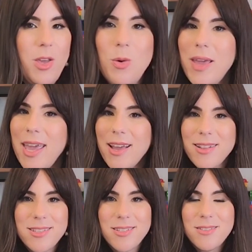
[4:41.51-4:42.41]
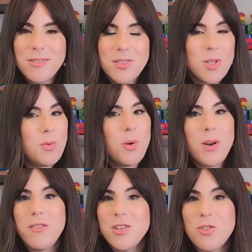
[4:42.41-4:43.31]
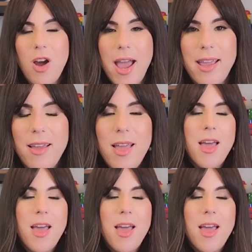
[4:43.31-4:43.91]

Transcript: You can't. So don't even try.